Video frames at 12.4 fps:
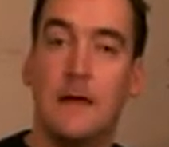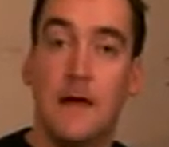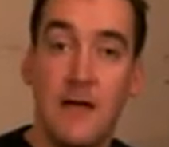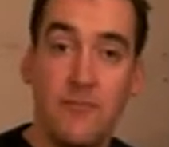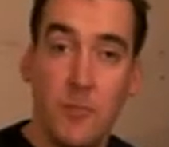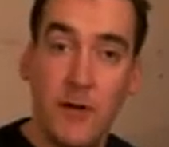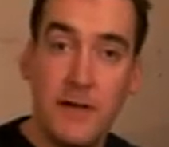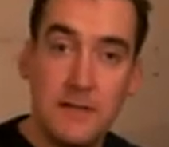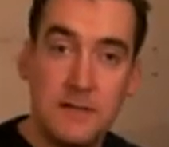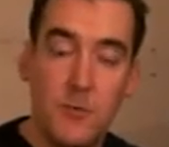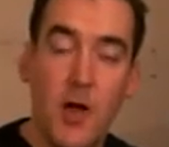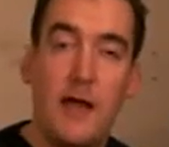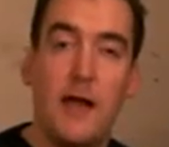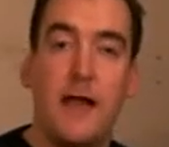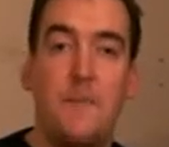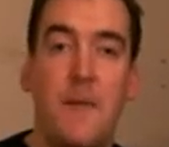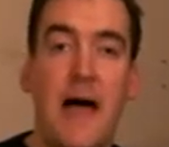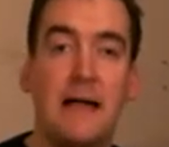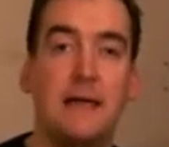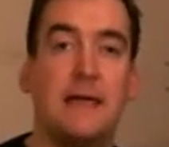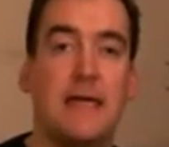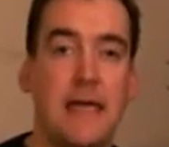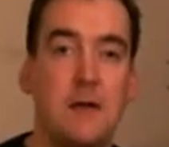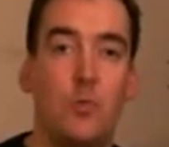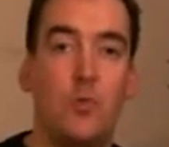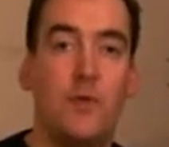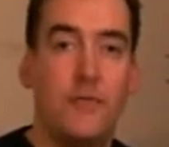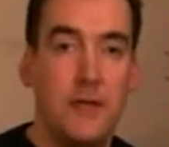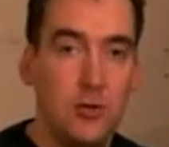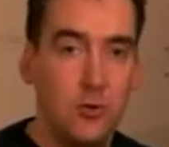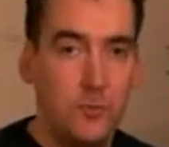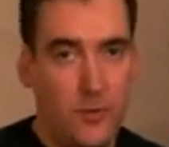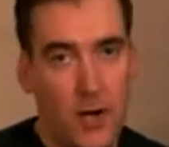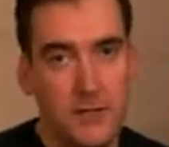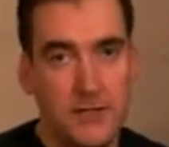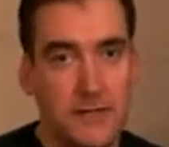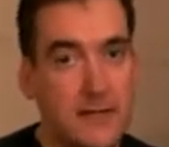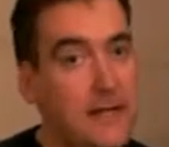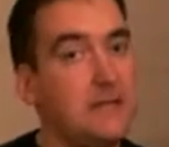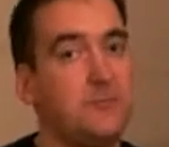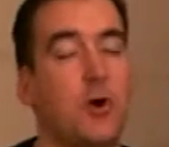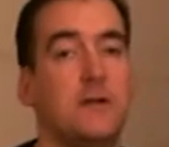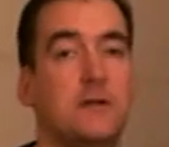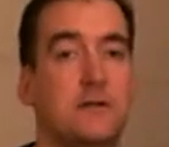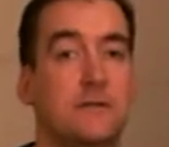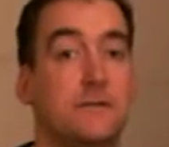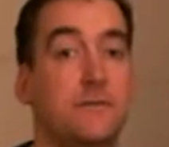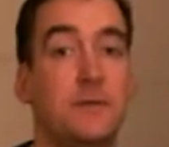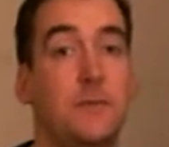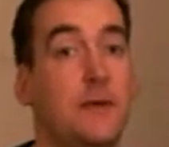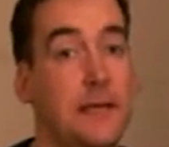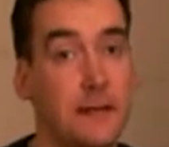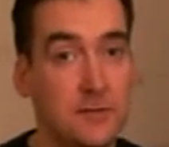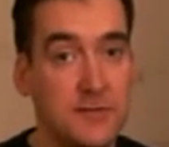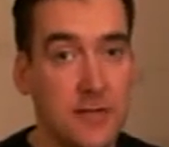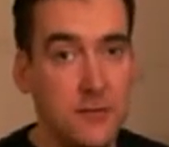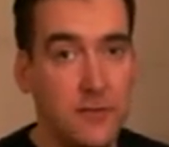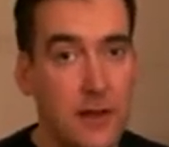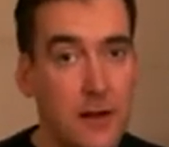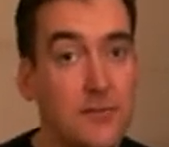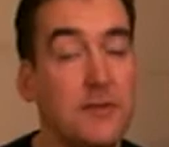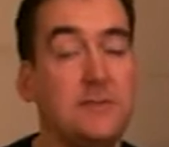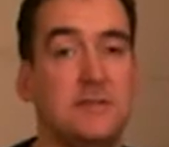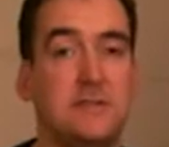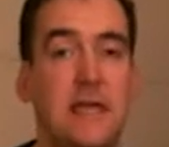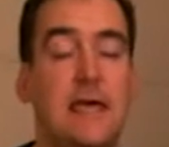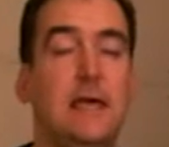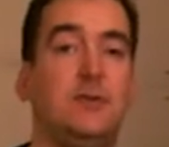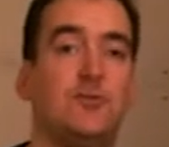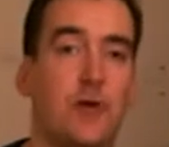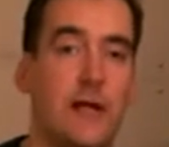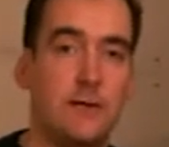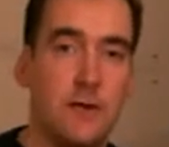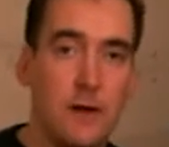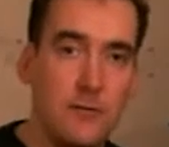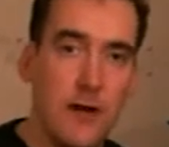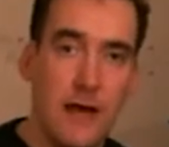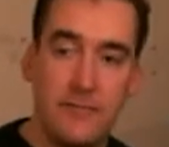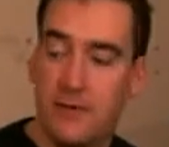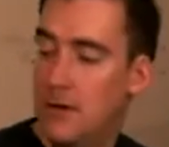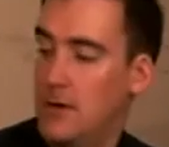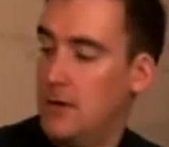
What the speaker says: Hi everybody, it's Brian and I'm back again with a new project. Today's project is for the beginners out there. This is a trainer aircraft.